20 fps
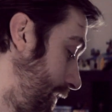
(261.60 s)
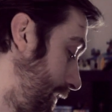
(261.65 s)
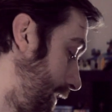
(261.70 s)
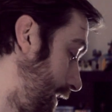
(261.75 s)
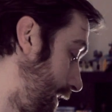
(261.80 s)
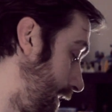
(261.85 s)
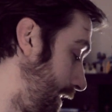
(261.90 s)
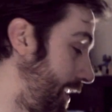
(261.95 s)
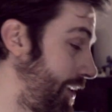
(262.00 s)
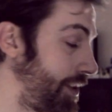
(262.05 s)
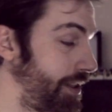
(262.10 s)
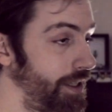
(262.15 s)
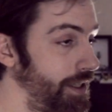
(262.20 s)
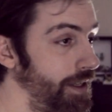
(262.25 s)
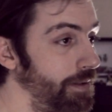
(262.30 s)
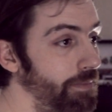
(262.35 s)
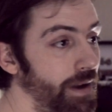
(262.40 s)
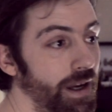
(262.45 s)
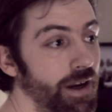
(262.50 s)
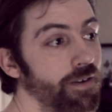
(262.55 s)
how that has
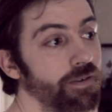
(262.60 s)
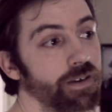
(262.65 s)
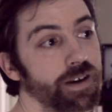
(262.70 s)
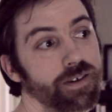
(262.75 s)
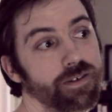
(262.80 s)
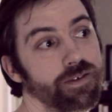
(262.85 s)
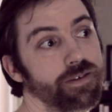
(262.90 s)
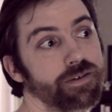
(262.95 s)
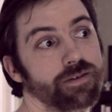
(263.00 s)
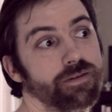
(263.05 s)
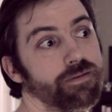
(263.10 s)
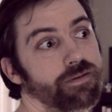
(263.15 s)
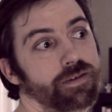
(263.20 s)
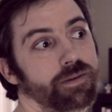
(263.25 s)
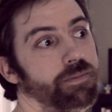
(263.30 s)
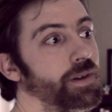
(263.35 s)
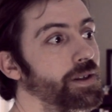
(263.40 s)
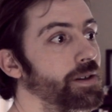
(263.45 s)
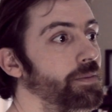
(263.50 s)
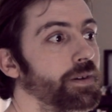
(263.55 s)
any bearing
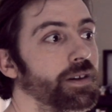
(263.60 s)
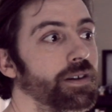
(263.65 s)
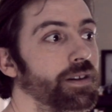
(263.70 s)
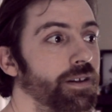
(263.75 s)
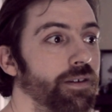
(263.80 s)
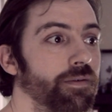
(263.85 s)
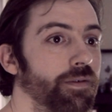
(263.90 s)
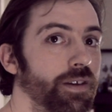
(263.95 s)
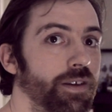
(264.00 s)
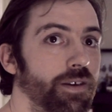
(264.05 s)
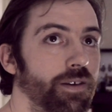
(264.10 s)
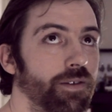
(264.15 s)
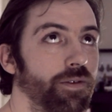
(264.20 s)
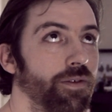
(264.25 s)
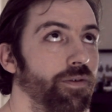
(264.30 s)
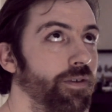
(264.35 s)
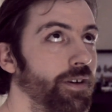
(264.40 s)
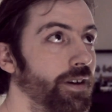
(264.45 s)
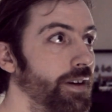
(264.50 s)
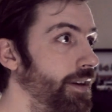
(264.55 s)
on the possibility of
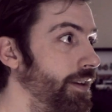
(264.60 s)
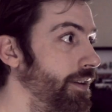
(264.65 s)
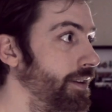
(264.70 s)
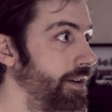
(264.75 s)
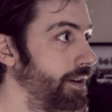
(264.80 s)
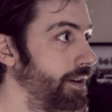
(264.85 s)
getting three